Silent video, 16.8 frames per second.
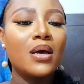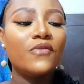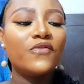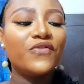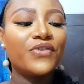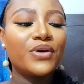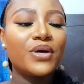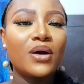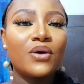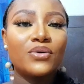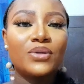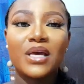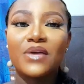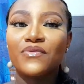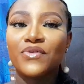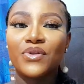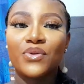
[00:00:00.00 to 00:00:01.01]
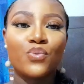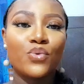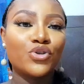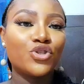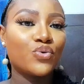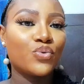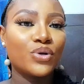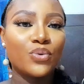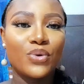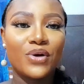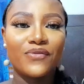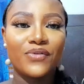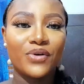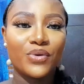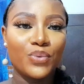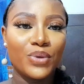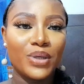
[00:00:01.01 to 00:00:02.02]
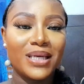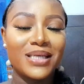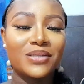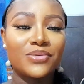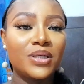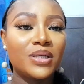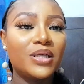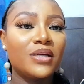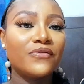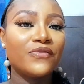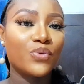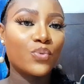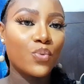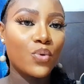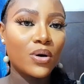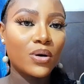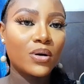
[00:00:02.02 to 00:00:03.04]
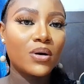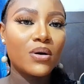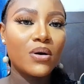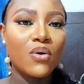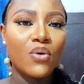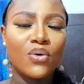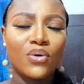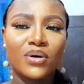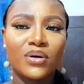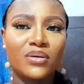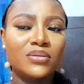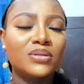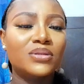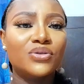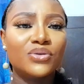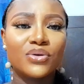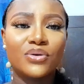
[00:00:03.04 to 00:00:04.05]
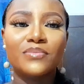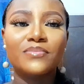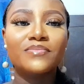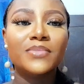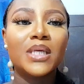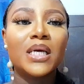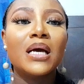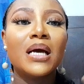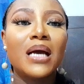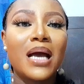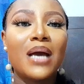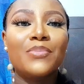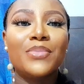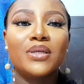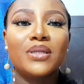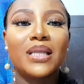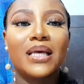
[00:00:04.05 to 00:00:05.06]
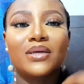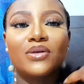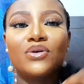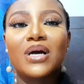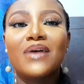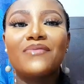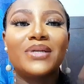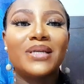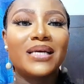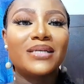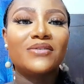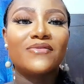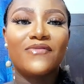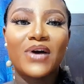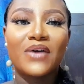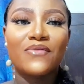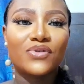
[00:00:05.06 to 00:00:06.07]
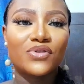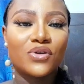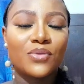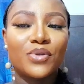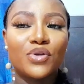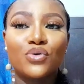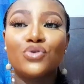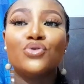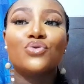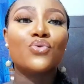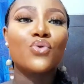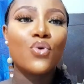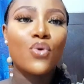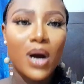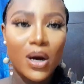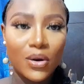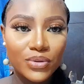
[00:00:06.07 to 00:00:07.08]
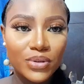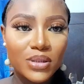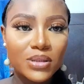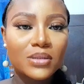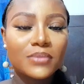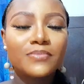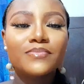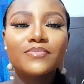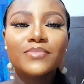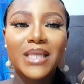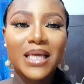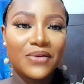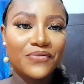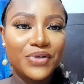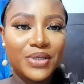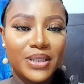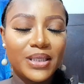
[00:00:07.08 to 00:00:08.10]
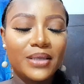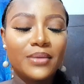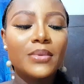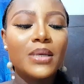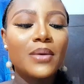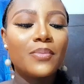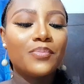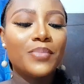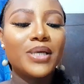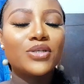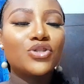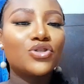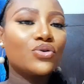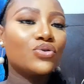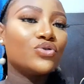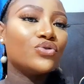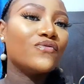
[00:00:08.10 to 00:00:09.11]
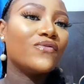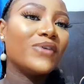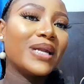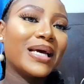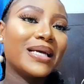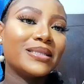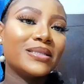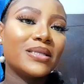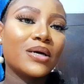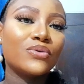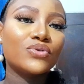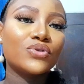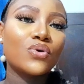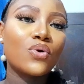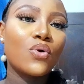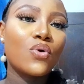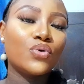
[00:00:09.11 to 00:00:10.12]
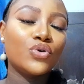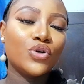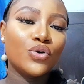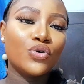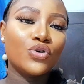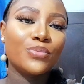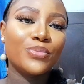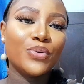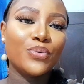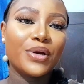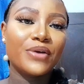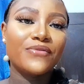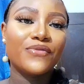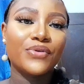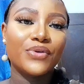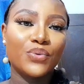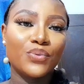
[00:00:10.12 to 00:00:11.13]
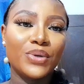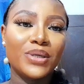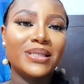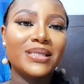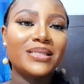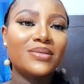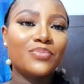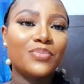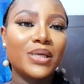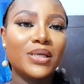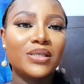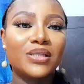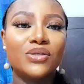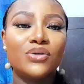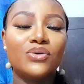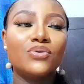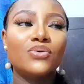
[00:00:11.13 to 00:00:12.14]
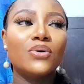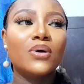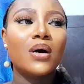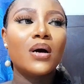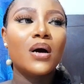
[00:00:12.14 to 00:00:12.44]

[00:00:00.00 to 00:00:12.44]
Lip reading: figure out everything what you want to wear for the week, especially if you work or like you have a 9-to-5 or something, you go out every day, make sure you've lined out all you're going to be wearing for the week. This makes you